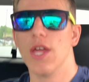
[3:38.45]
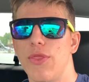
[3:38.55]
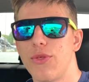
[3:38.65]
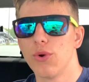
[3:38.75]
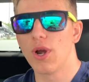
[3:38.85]
It
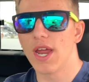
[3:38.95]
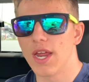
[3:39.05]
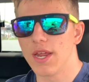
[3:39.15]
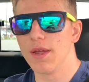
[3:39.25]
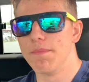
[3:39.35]
threw
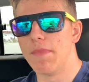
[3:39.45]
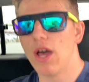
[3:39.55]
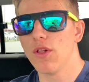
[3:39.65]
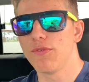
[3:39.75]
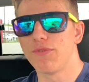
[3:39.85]
a
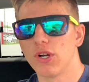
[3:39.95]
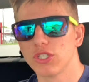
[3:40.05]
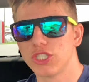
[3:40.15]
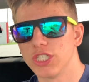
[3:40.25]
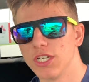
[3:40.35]

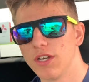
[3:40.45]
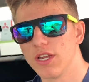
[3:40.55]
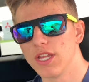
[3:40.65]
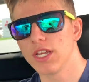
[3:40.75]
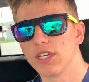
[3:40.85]
malfunction
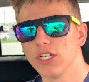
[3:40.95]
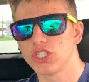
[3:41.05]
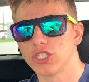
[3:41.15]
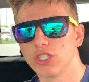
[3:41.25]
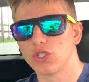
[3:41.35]

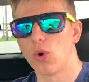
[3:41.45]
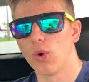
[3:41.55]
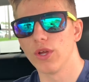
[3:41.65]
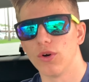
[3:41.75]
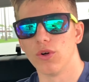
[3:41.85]
ignition
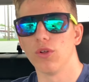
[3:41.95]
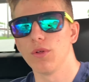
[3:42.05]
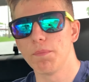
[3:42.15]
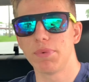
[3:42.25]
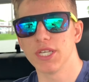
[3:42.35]
coil
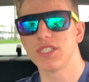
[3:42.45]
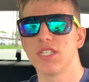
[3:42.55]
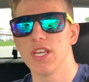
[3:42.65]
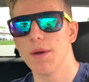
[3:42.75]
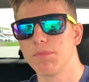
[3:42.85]

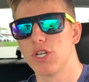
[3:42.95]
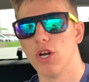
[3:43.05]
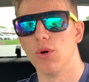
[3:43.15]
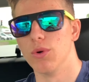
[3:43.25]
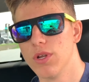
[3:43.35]
PCM
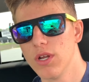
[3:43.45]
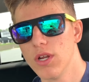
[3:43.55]
code,